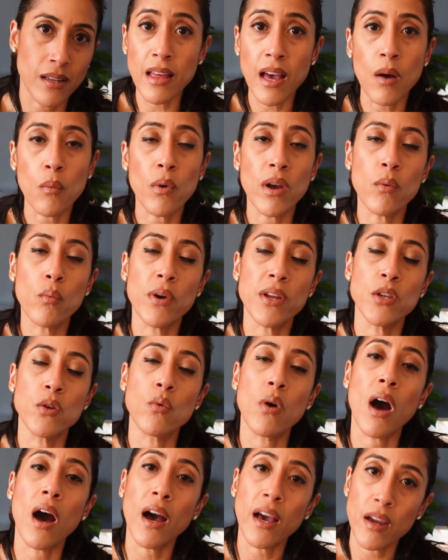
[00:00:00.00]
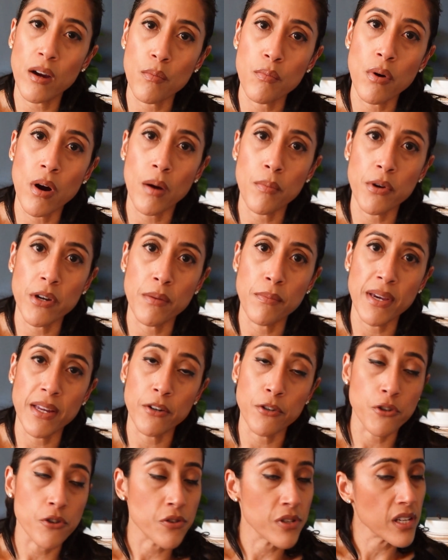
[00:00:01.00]
That way, when you hire property
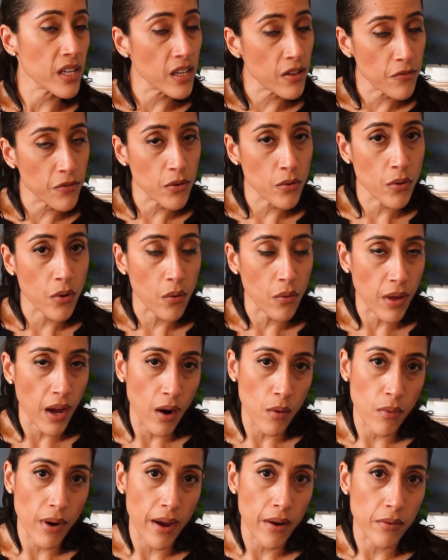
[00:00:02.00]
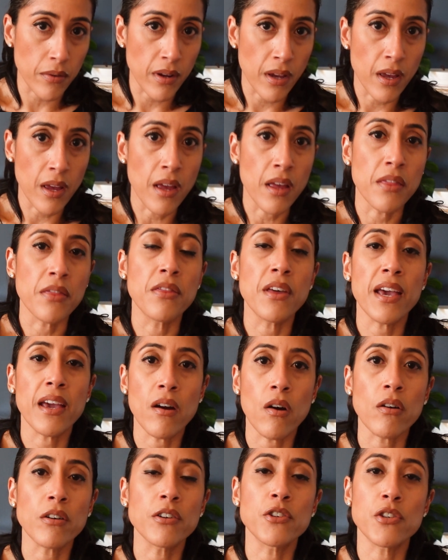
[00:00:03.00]
managers, if you go that route, they
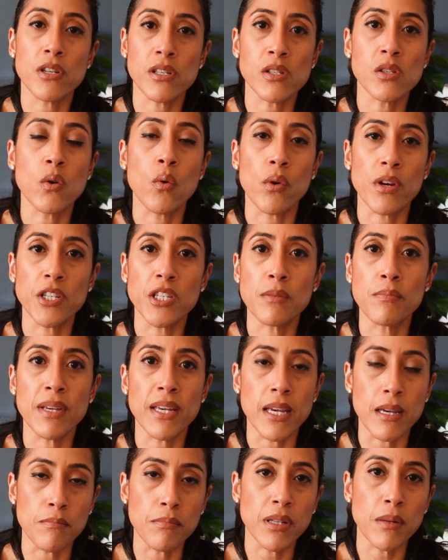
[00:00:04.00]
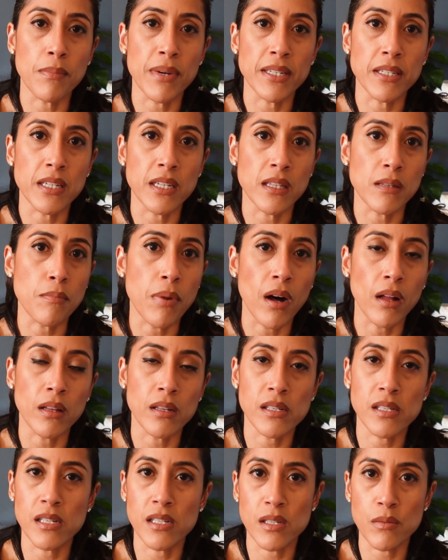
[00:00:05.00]
are just going to be implementing the
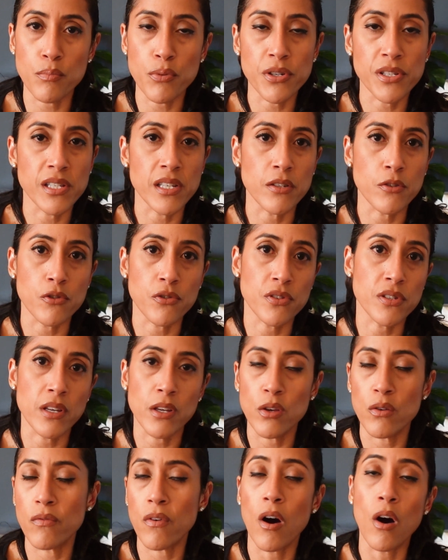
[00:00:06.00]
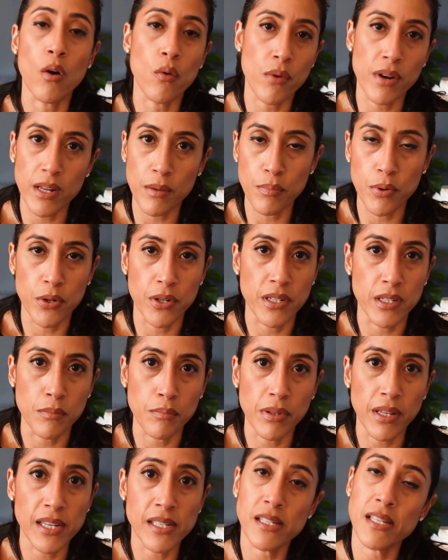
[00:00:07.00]
policies and procedures that you've already put into
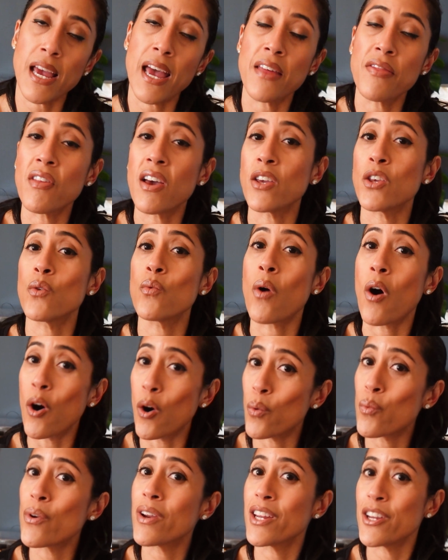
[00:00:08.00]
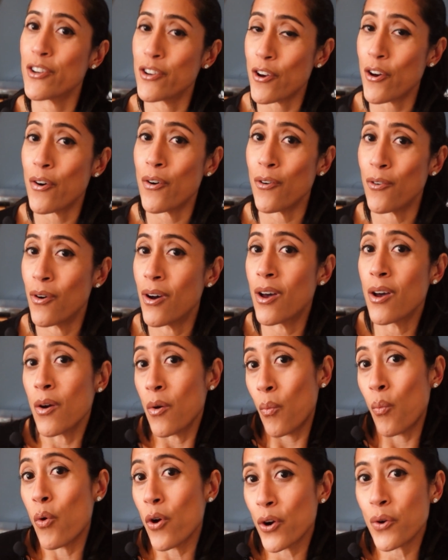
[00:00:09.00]
place and that you already know
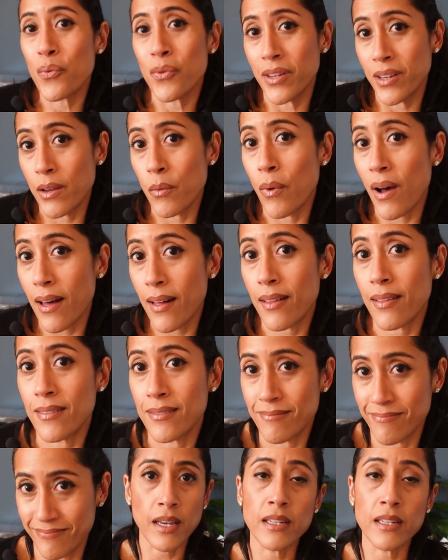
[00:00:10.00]
work really well.